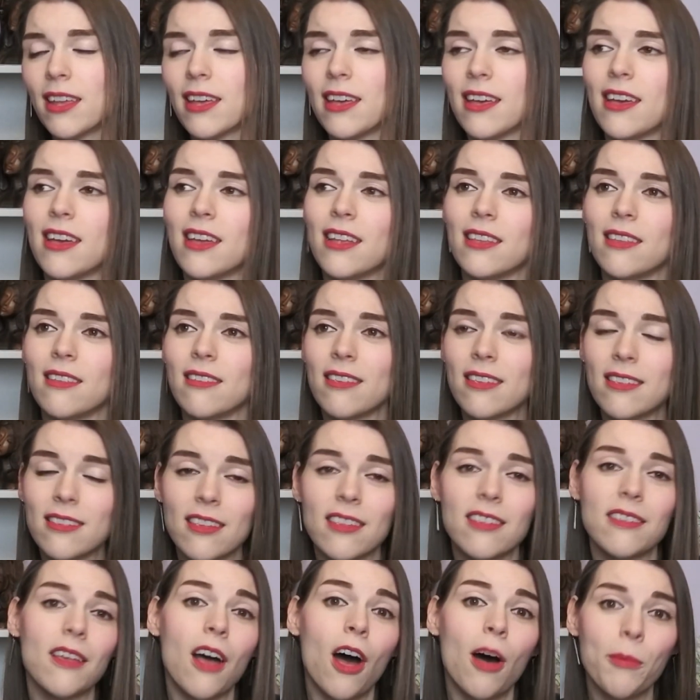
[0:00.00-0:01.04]
And since
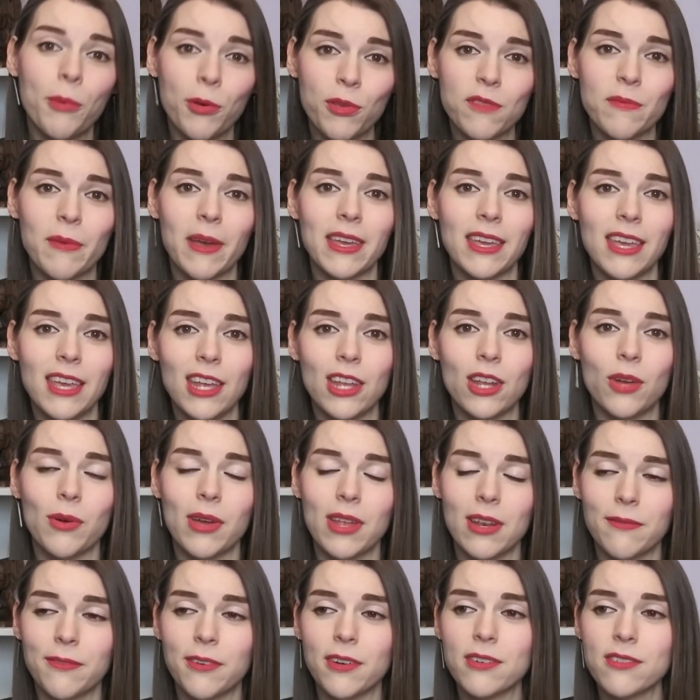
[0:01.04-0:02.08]
it's almost my keto
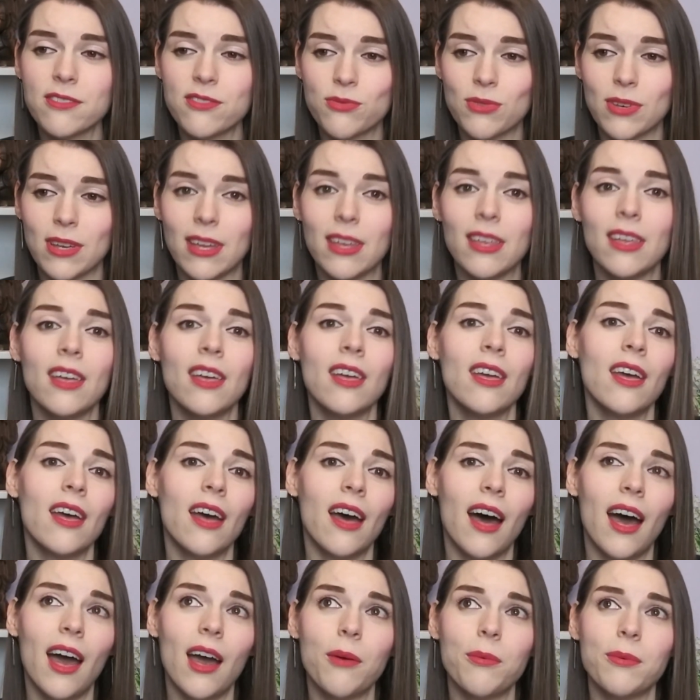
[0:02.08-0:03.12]
anniversary,
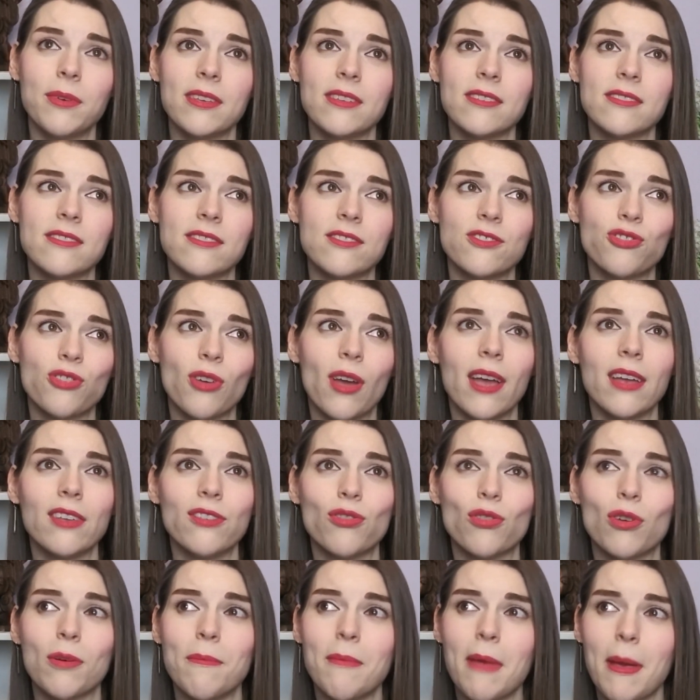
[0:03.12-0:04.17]
I was trying
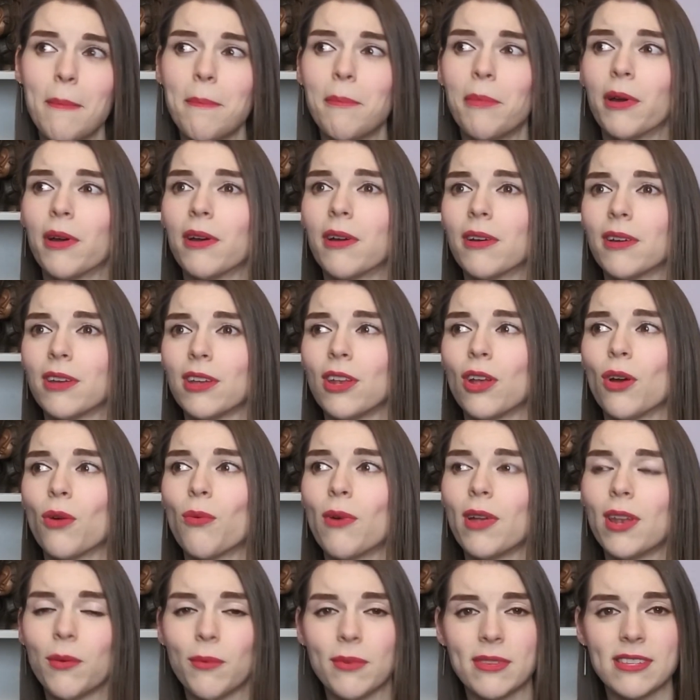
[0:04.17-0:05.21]
to remember, you know,
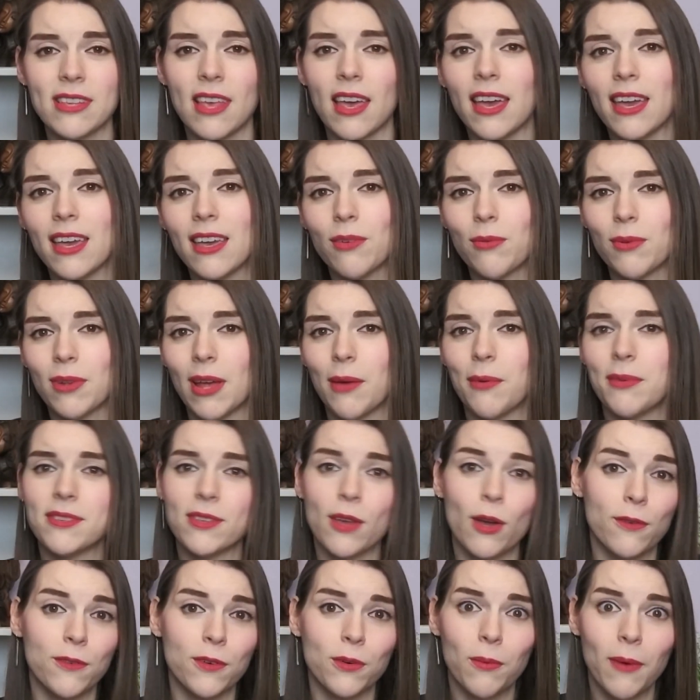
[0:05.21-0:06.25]
what it was like when I was
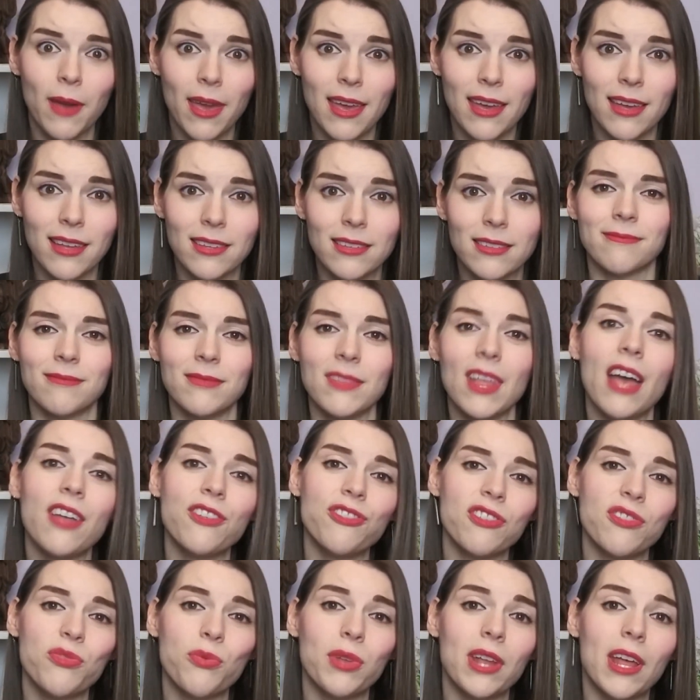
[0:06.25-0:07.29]
overweight. Not
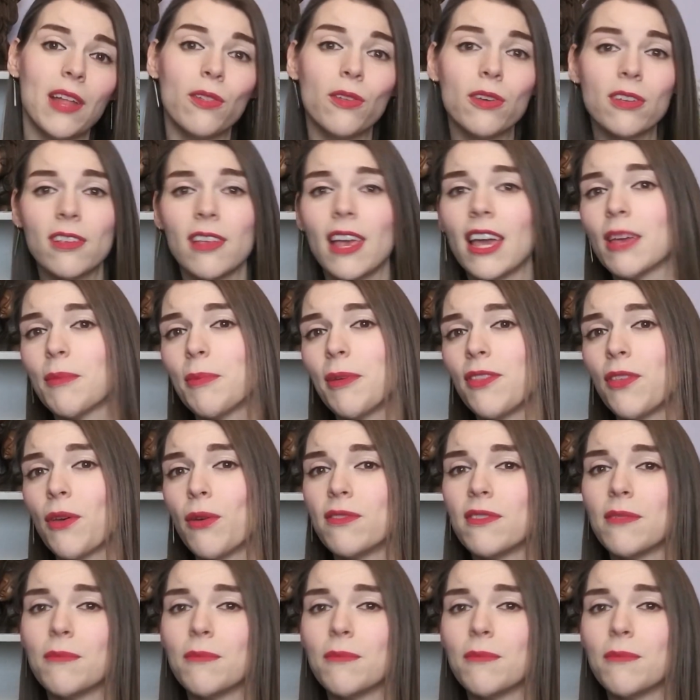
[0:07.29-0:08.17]
just what I looked like, but those